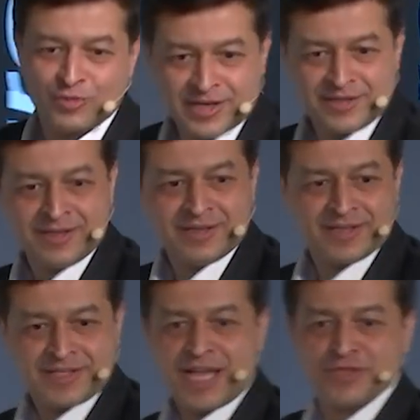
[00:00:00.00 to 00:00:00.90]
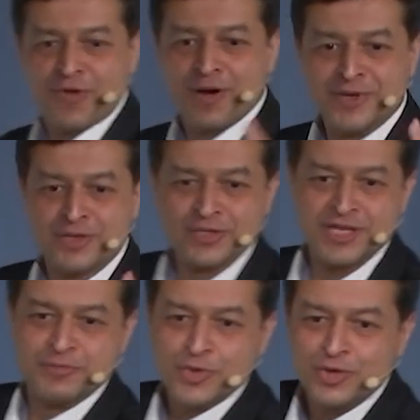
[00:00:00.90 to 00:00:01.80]
over transform into
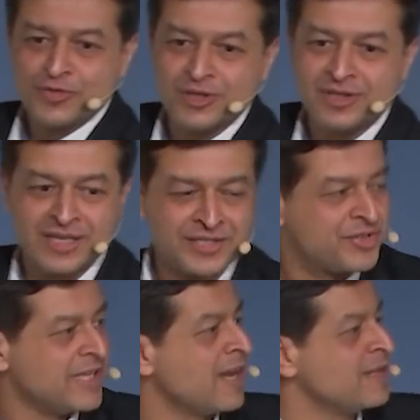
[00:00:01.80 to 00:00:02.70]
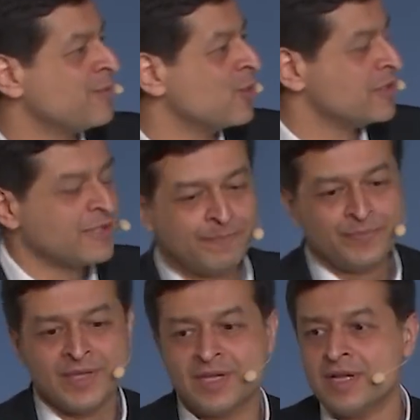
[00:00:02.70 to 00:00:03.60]
such beautiful streetlight poles.
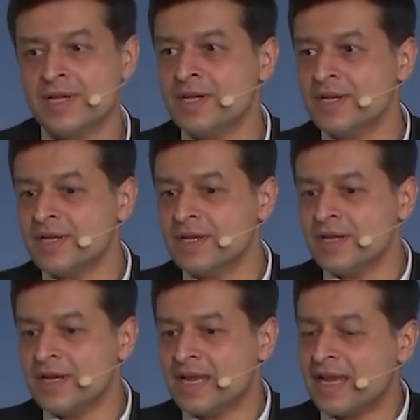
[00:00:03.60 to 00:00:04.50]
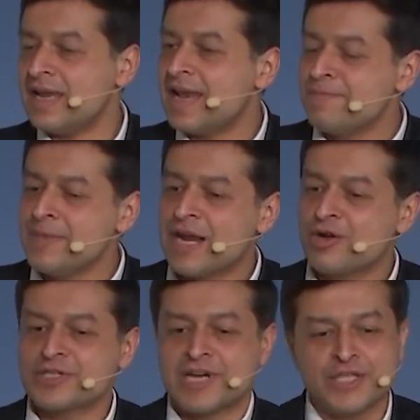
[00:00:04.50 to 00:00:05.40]
Let me
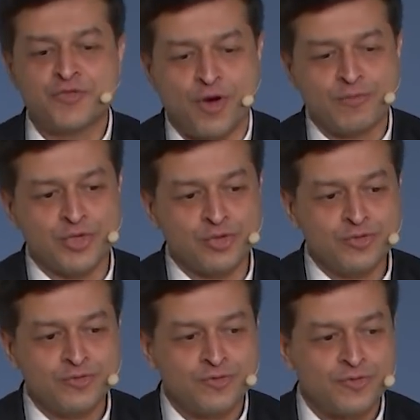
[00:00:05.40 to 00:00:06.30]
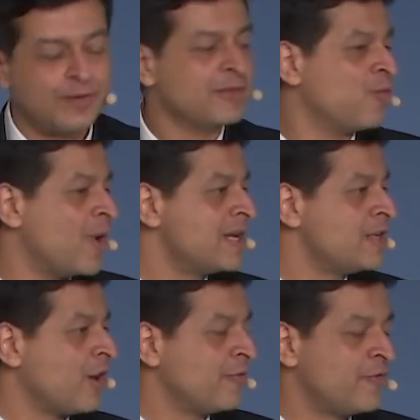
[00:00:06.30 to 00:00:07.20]
now transform you from the
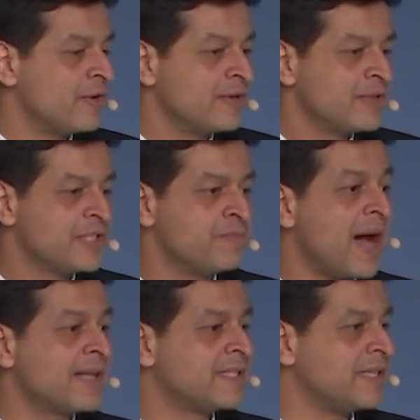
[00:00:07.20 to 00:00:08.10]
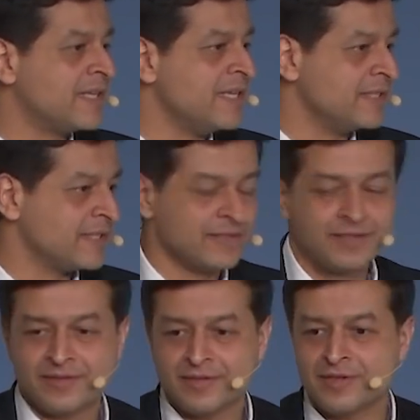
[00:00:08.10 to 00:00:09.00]
world of smart cities
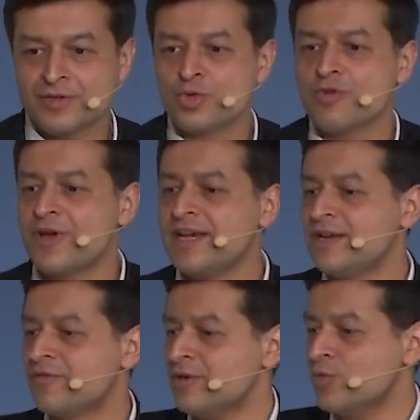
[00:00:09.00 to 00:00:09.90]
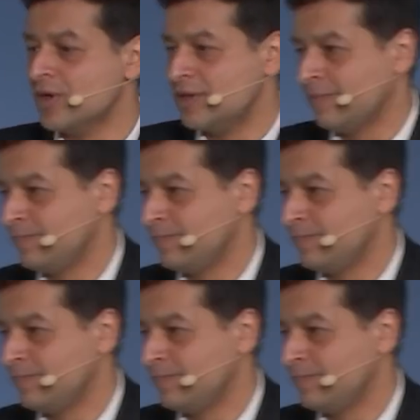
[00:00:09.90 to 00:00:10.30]
to a very different world.